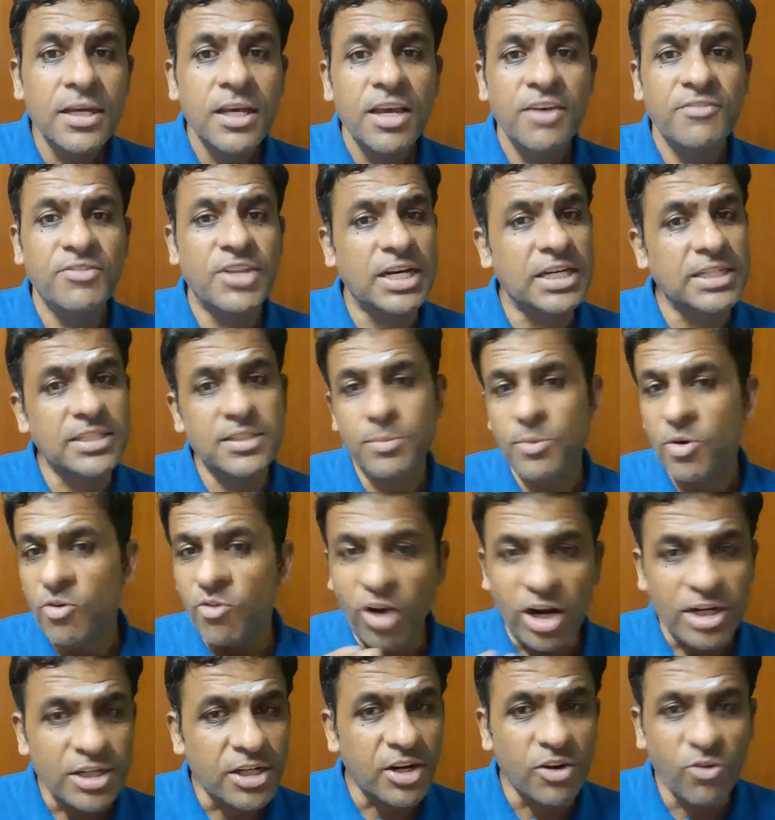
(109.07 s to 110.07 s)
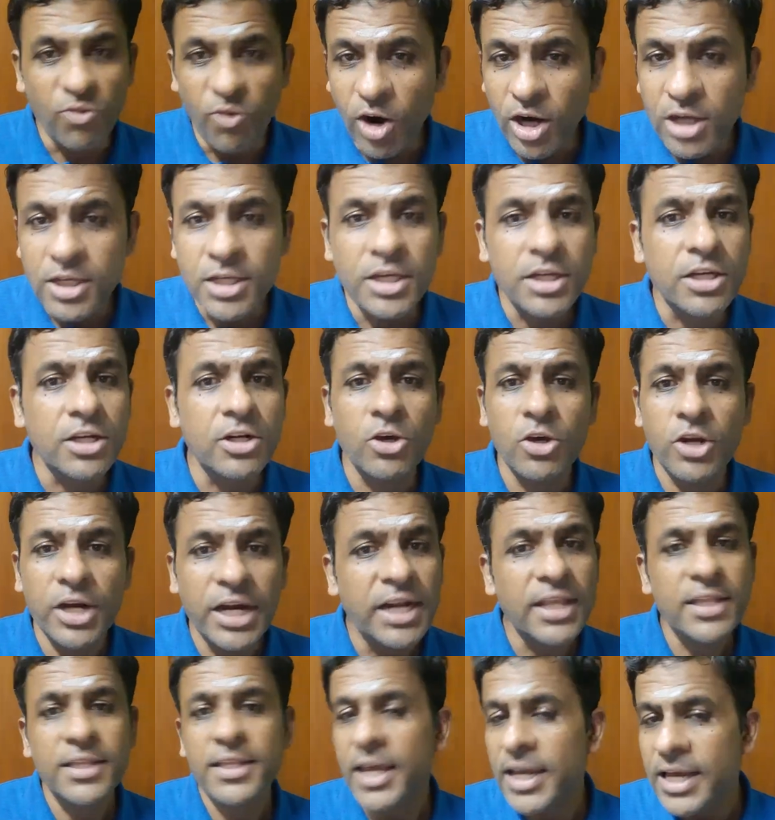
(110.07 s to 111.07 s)
If the customer wanted water or
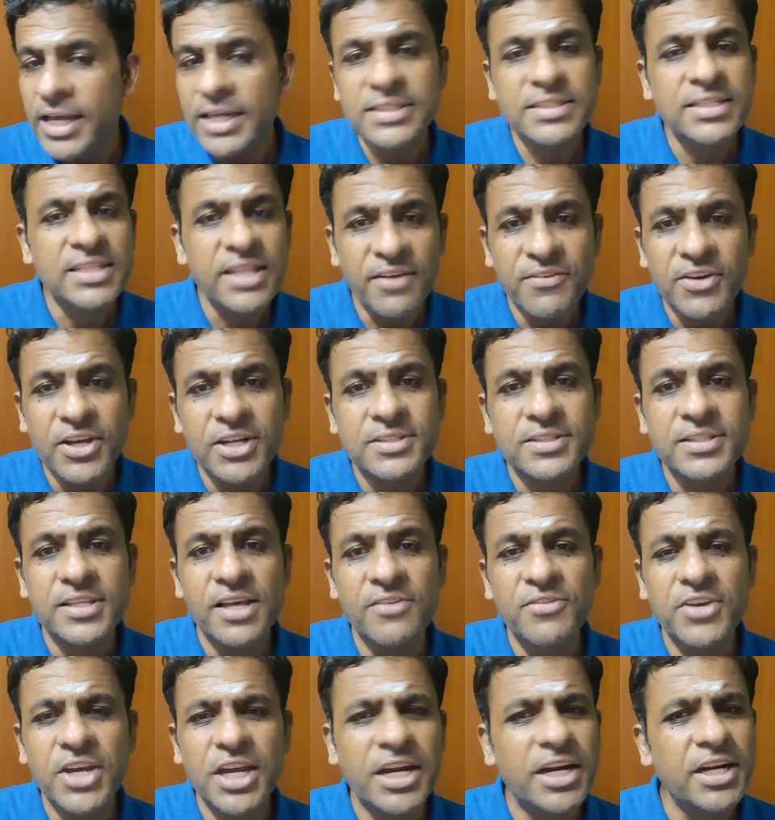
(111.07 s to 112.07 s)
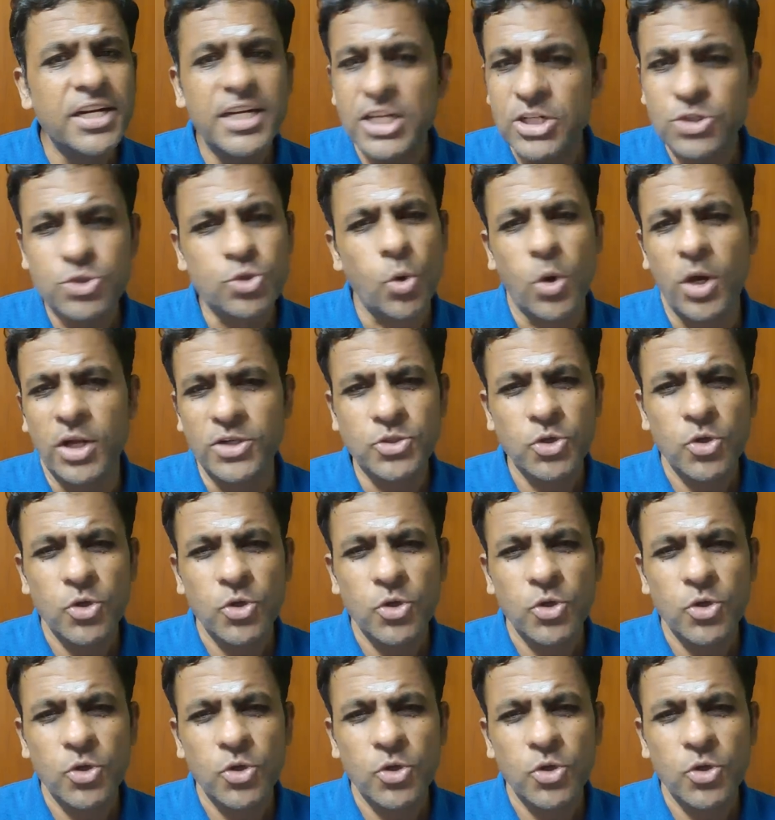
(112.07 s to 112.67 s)
anything else, they were serving it and so on.